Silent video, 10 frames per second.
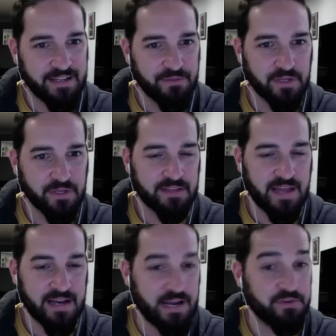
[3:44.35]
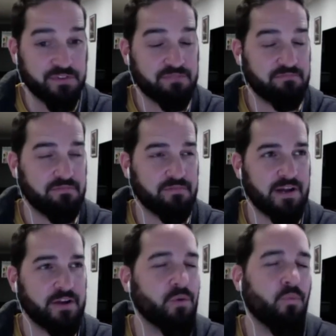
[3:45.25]
look at that. And
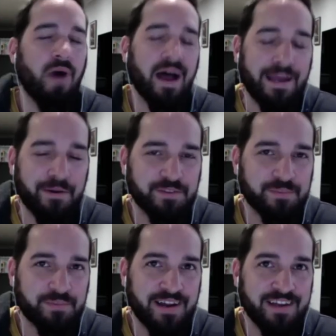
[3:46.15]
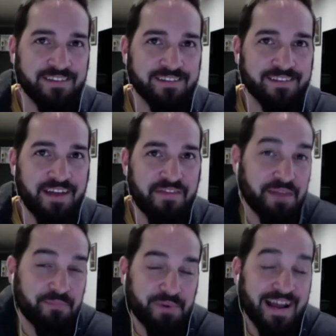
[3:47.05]
I don't know why I was surprised. I
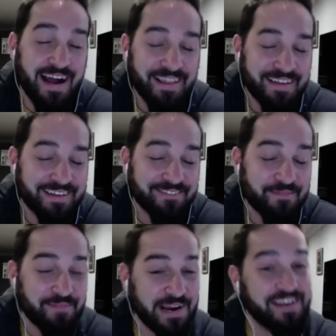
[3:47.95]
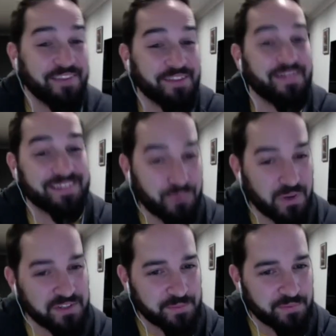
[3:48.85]
think pretty highly of him, but nonetheless, I
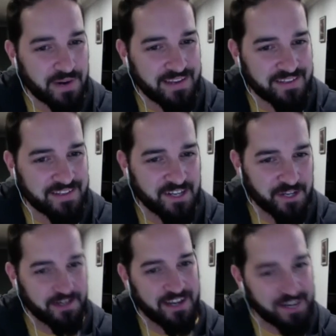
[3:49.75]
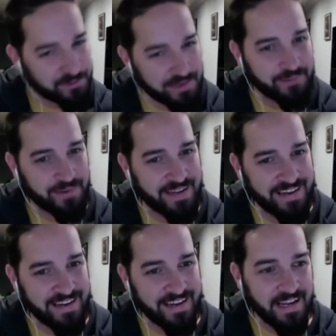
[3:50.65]
was surprised in a great
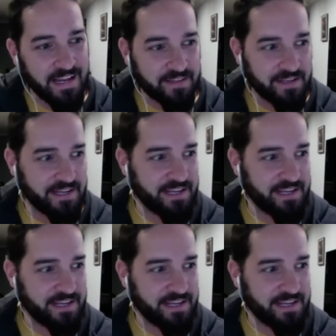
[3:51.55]
way that it